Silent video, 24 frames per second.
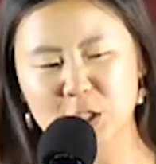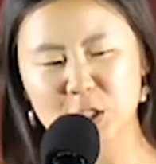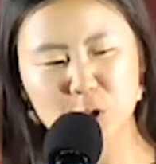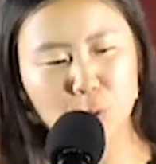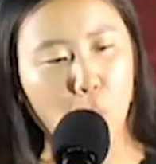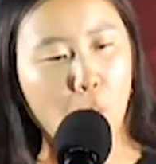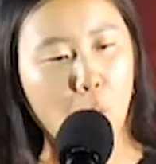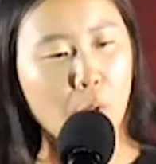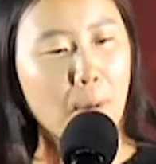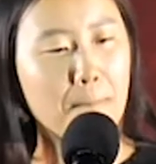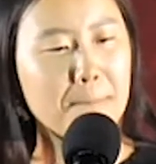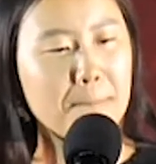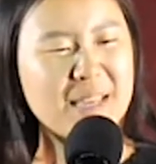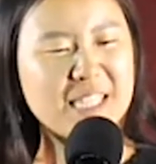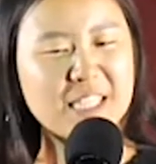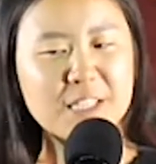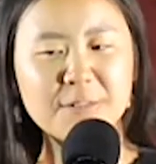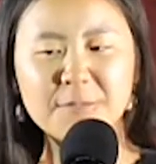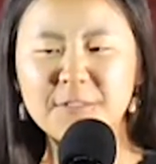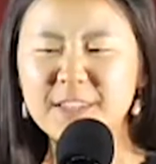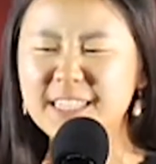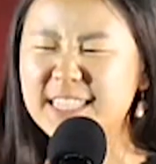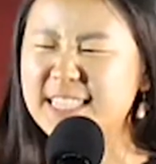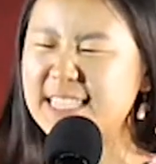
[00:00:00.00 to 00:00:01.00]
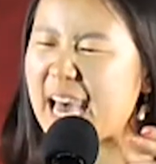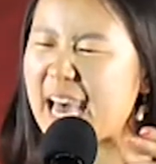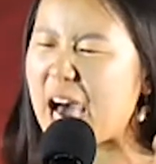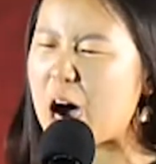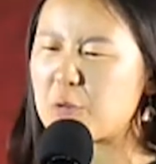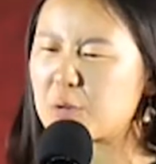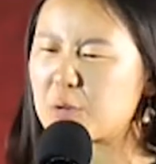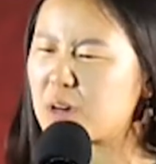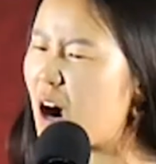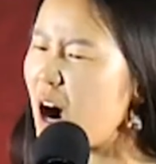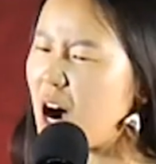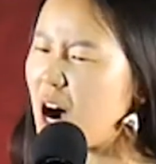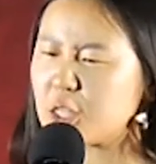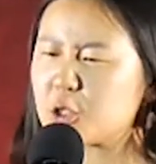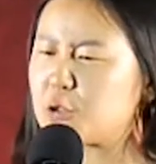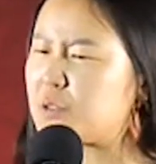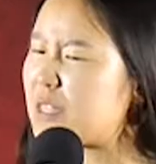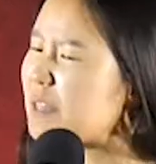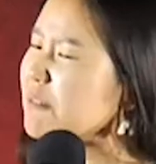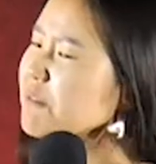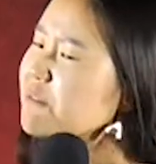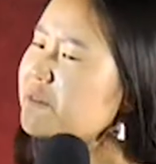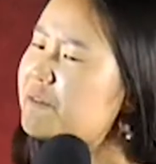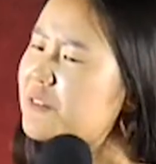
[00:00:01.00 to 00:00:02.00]
So, all the misfits, outcasts
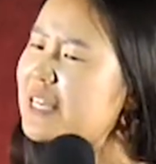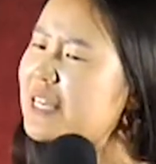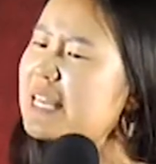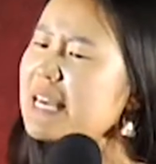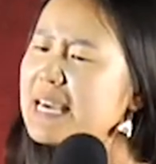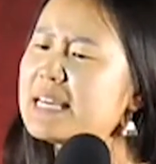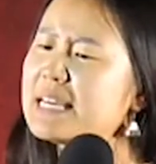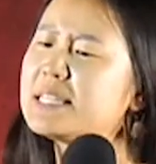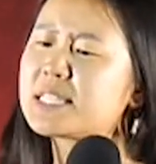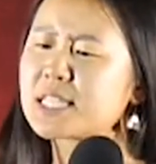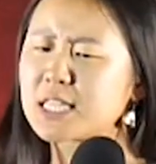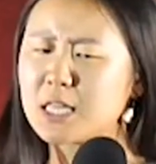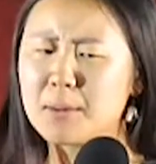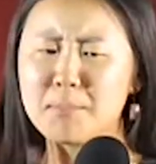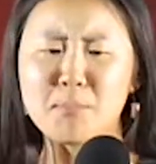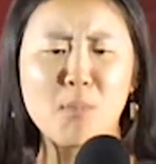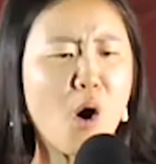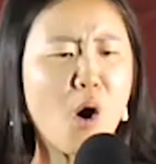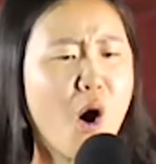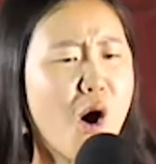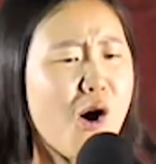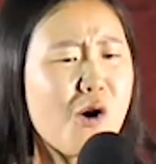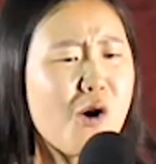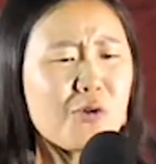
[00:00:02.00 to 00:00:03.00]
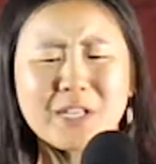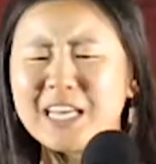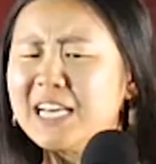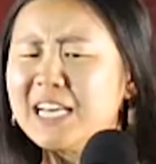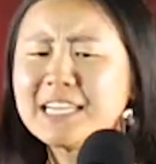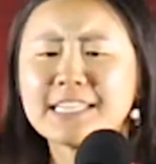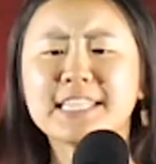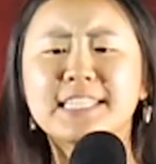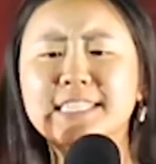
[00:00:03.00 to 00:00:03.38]
who didn't fit into the mold,